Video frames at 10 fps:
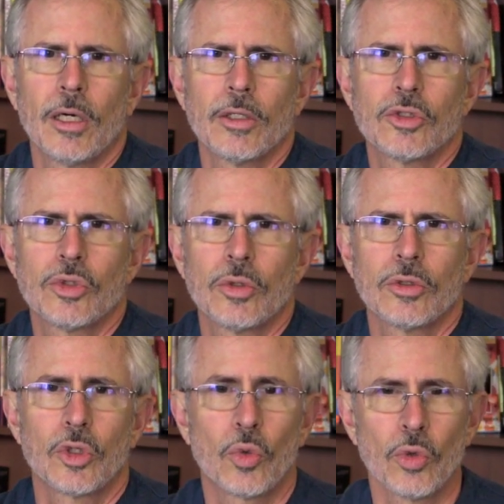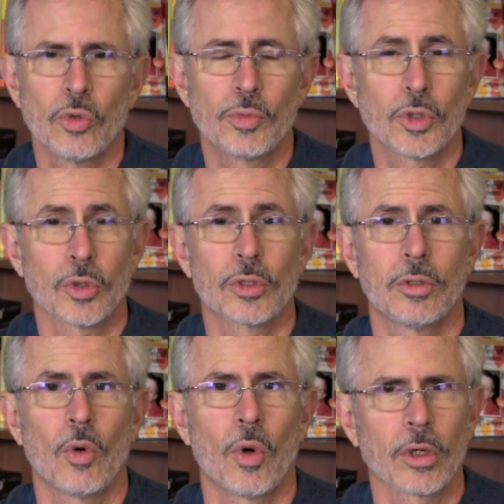certain groups
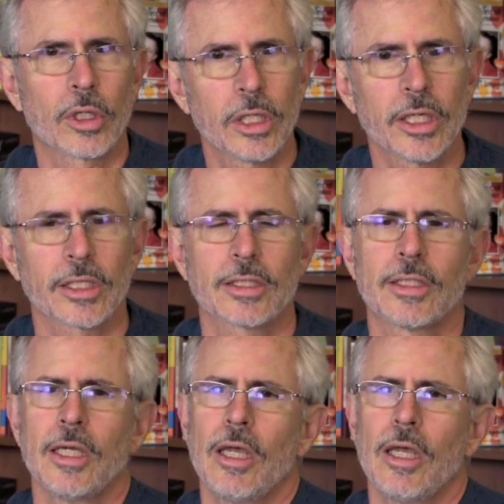or cliques.